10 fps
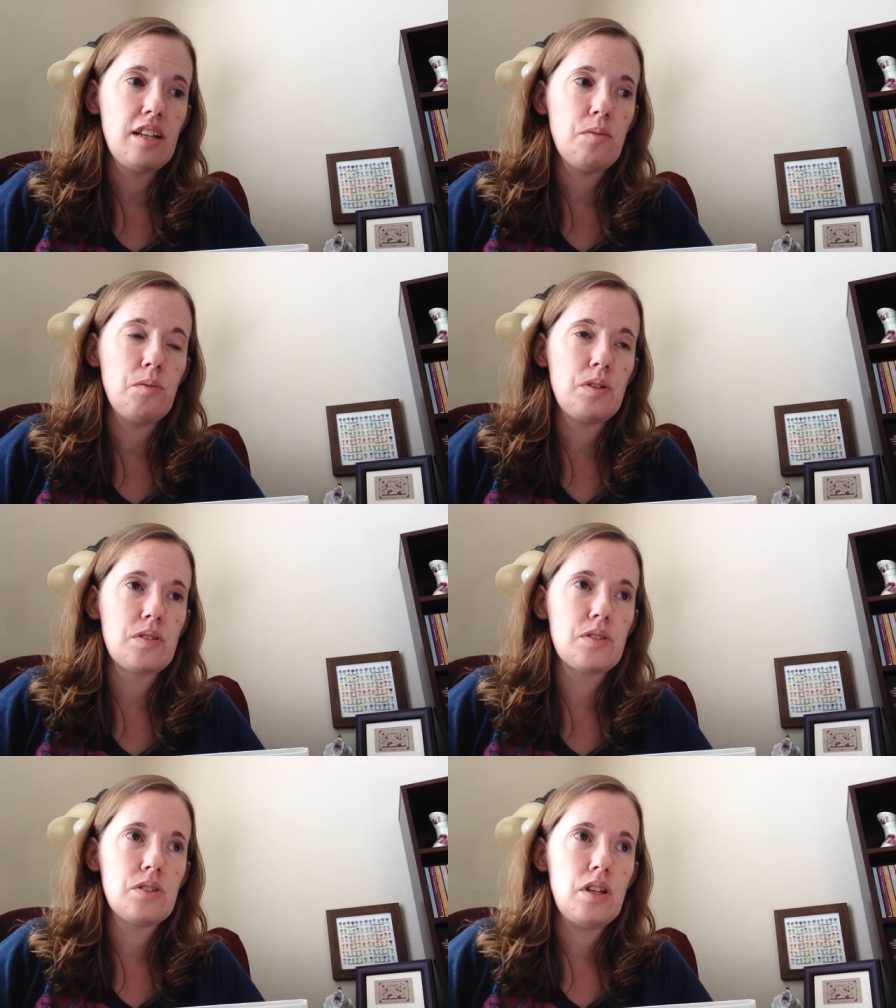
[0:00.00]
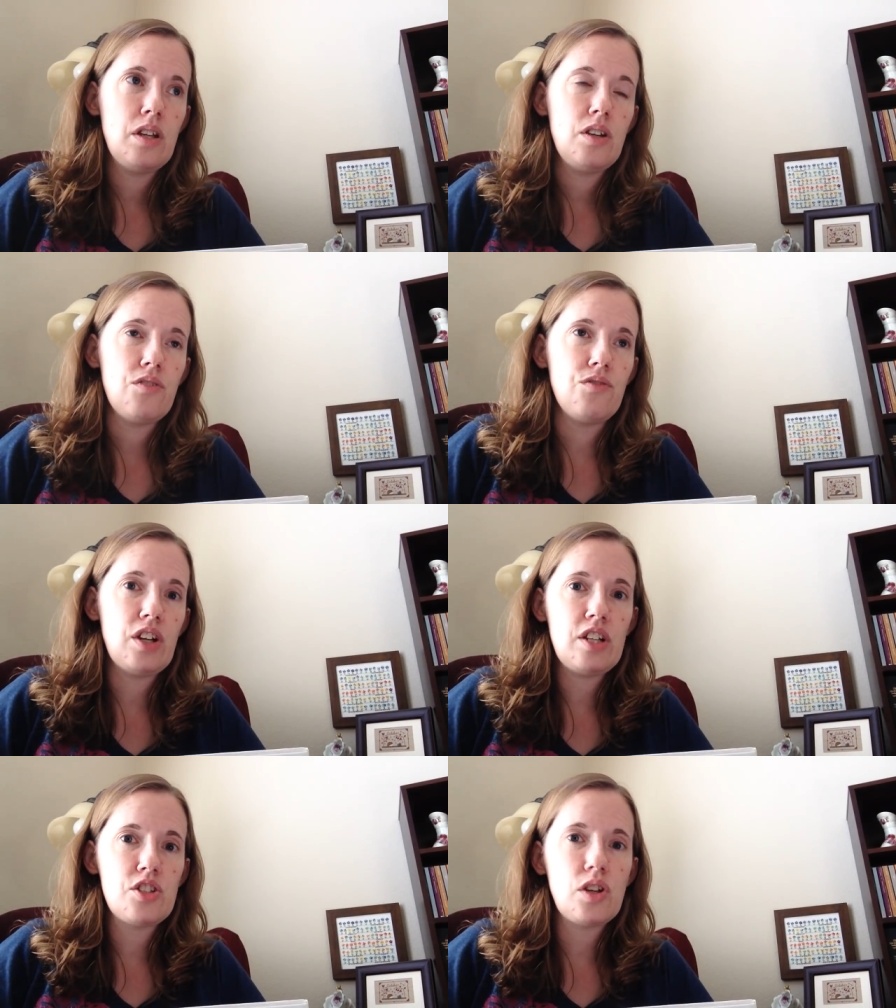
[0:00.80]
It was
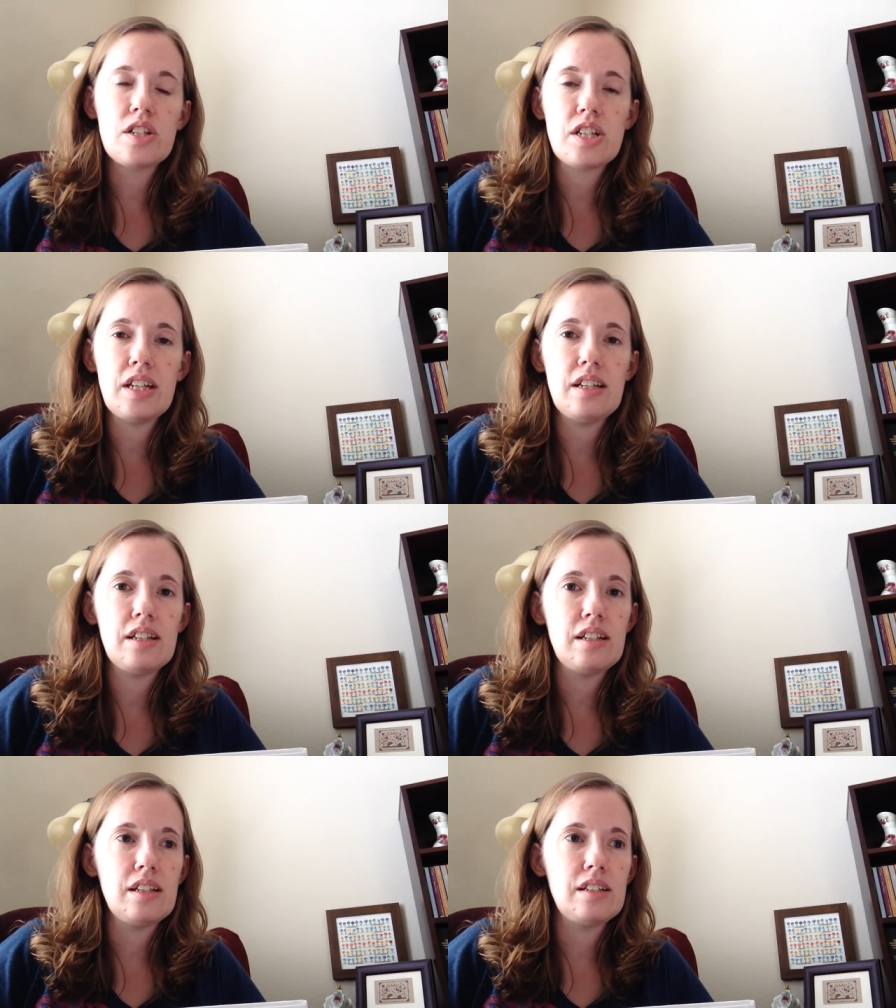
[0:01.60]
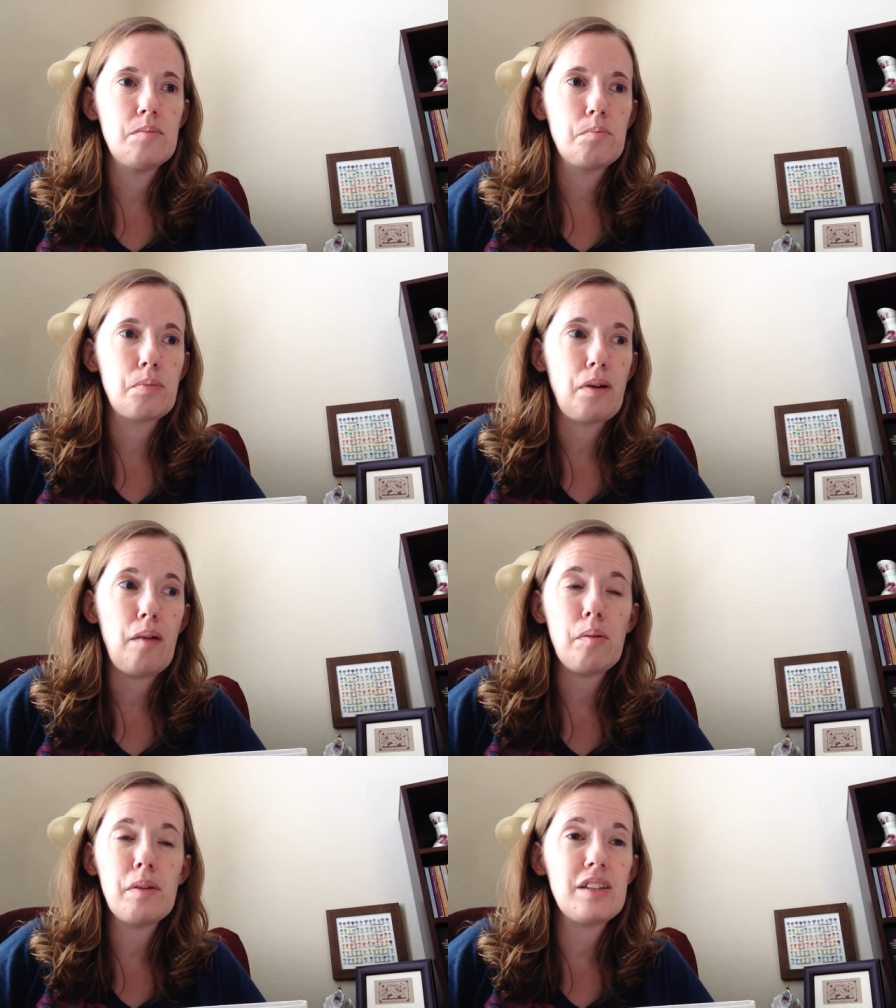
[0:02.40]
very stretchy,
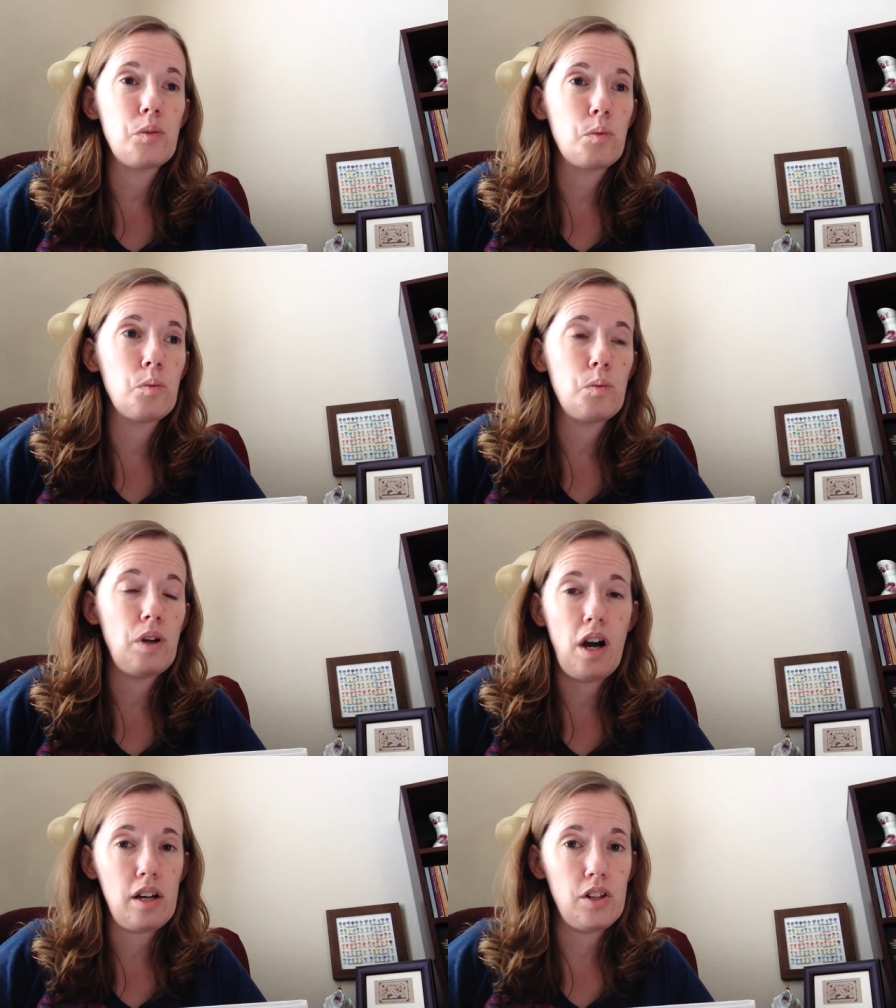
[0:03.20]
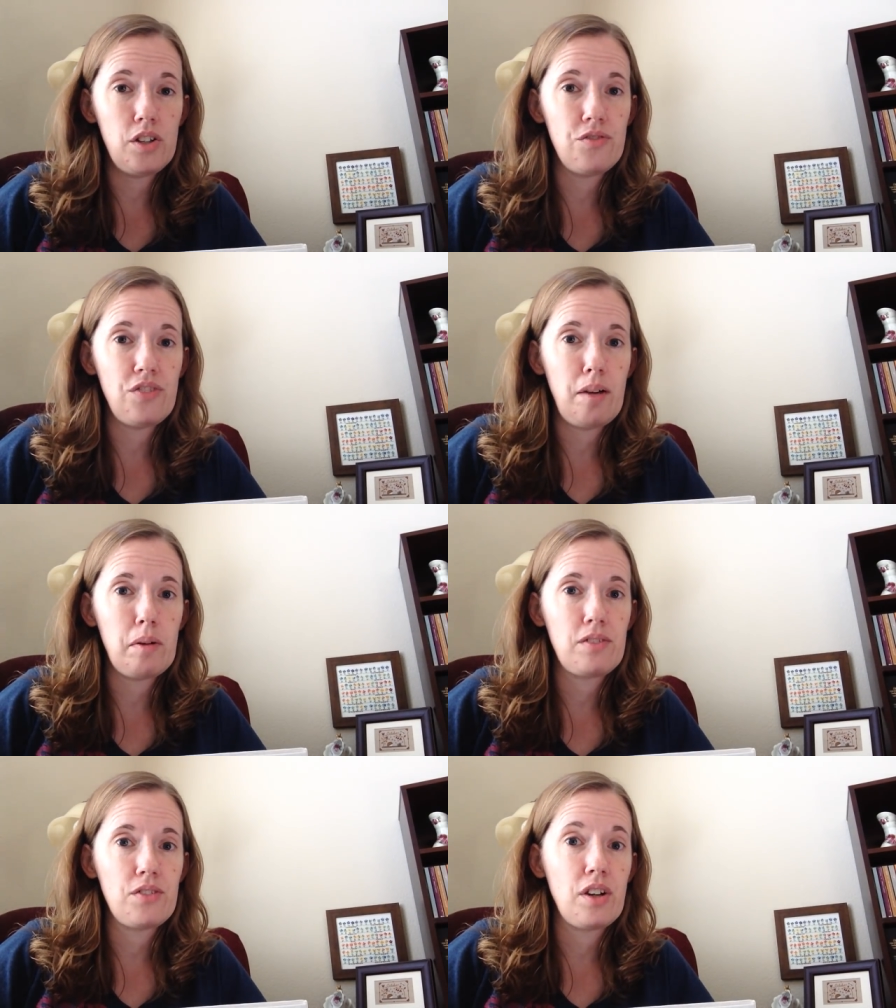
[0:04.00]
probably the not a good
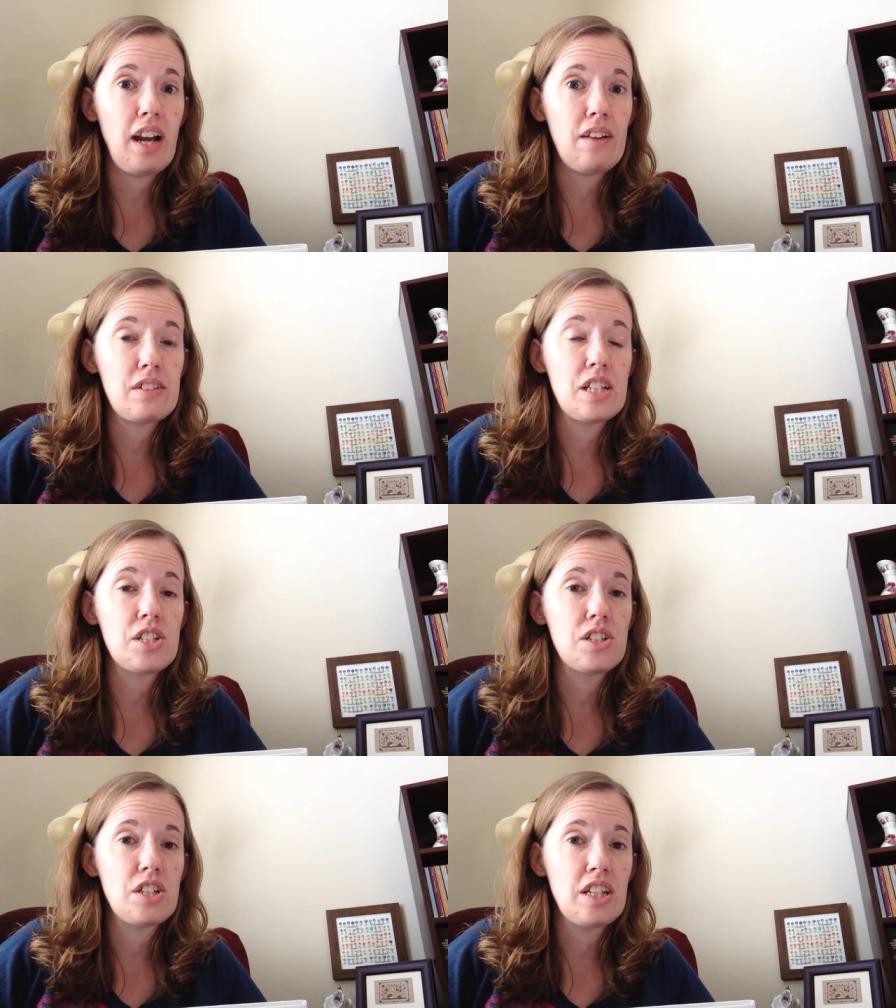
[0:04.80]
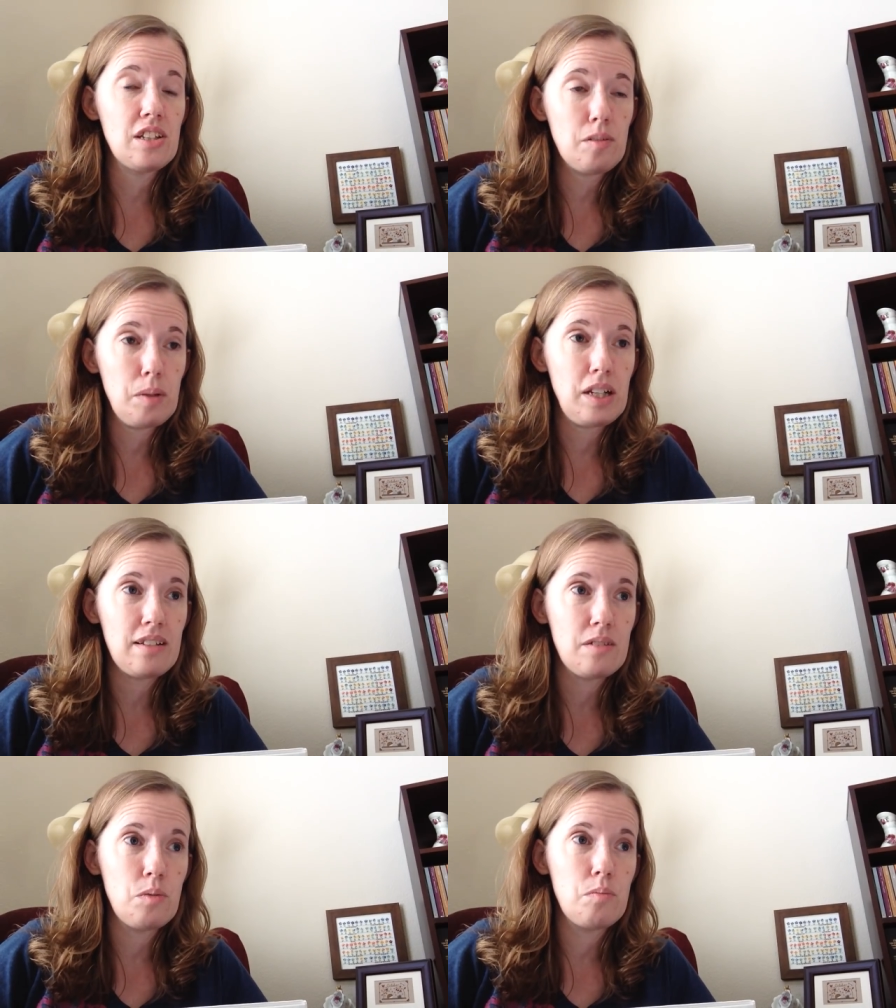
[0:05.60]
fabric for a half stitch either
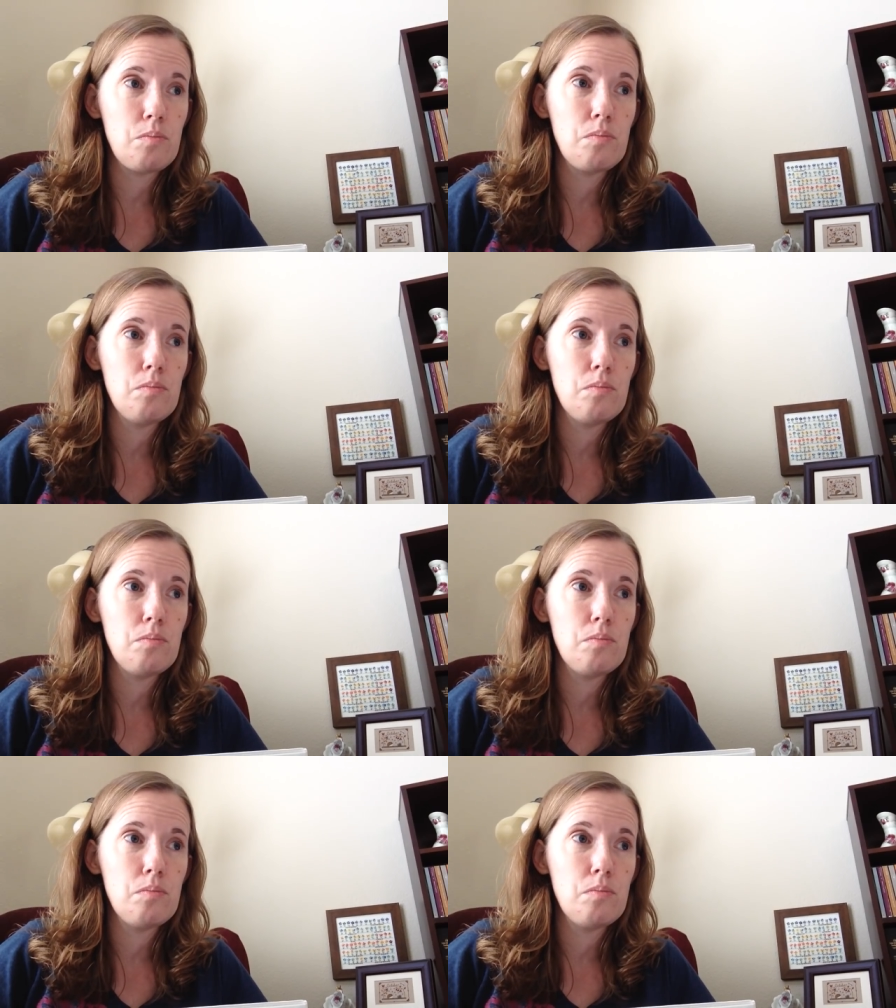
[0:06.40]
because it would